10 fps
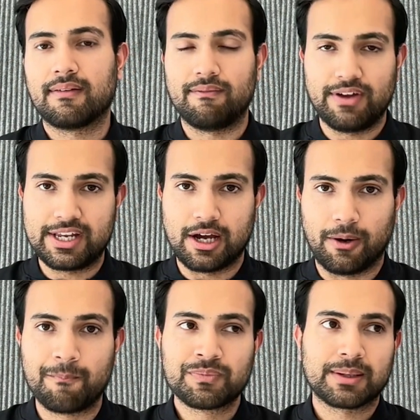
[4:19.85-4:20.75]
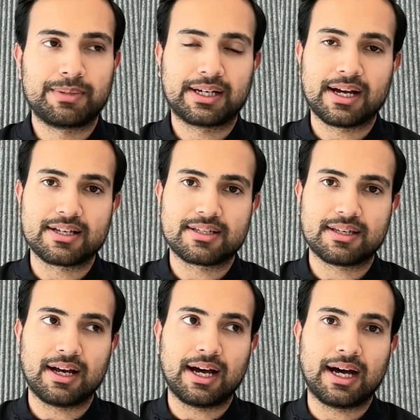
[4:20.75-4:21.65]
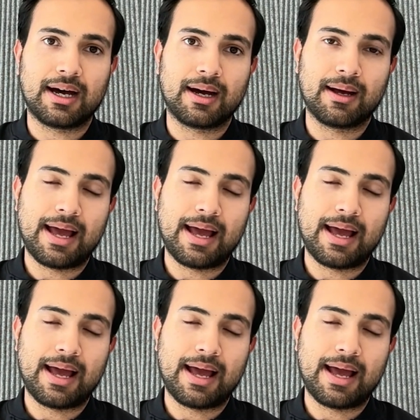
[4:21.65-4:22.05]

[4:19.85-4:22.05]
video because uh,